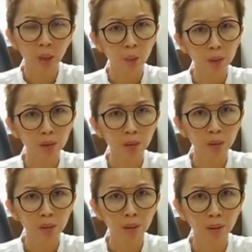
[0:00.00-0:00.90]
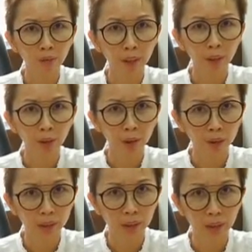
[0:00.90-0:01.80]
was also a French
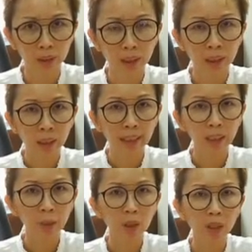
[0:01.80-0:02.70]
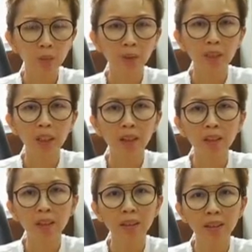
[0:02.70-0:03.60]
doctor, and he worked with the
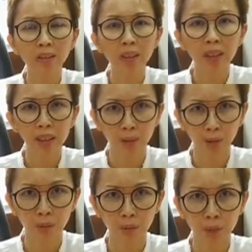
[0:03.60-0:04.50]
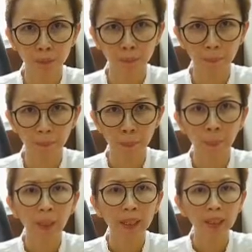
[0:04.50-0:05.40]
cognitive delayed children.
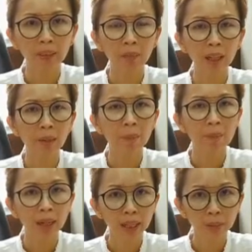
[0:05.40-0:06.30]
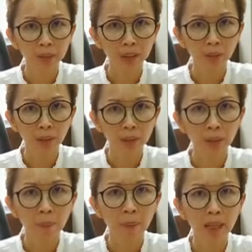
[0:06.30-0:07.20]
He developed many materials
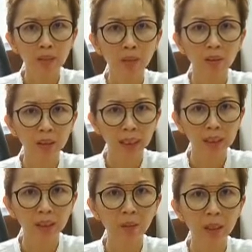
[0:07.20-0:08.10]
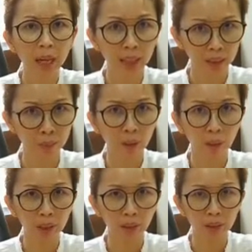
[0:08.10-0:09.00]
based on sensory
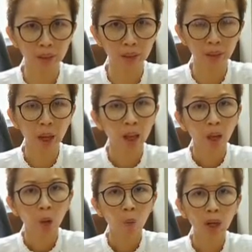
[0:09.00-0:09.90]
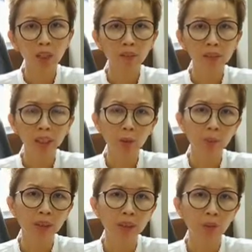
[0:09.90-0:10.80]
explorations. One of such
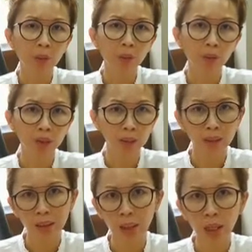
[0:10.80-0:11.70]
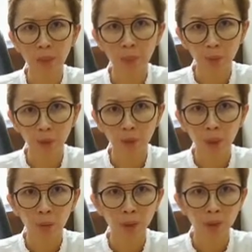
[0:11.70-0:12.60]
material was the Segan board,
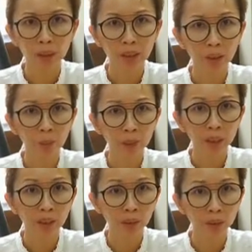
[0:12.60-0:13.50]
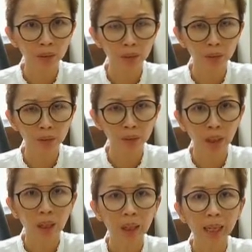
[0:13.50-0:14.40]
which is still being used.
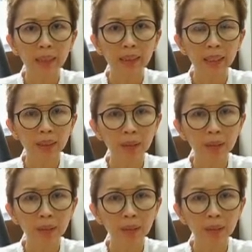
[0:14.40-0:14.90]
Another